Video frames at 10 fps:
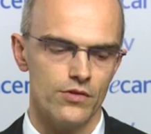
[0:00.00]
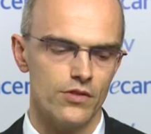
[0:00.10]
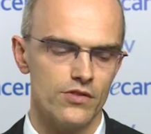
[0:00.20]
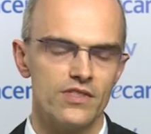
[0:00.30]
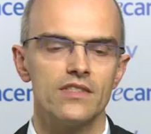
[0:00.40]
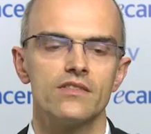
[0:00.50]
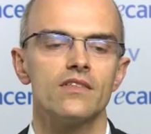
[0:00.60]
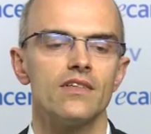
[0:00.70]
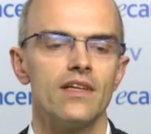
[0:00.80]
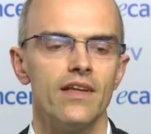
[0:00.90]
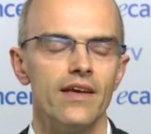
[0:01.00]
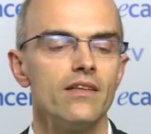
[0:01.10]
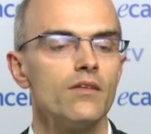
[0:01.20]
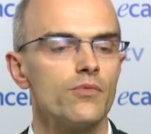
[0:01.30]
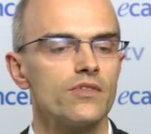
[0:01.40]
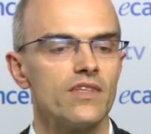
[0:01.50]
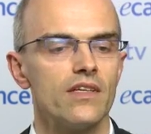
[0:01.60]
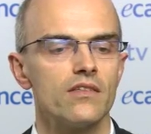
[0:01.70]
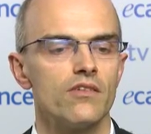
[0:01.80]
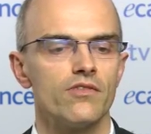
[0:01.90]
consisted in
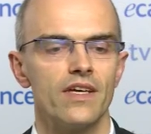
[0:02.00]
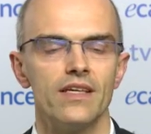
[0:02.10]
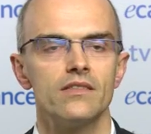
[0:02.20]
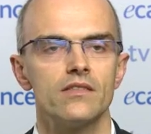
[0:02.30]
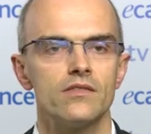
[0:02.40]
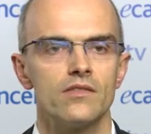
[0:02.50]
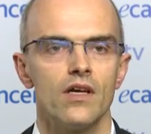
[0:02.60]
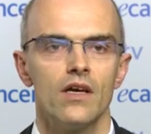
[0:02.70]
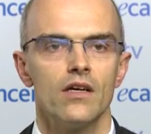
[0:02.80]
80% of cases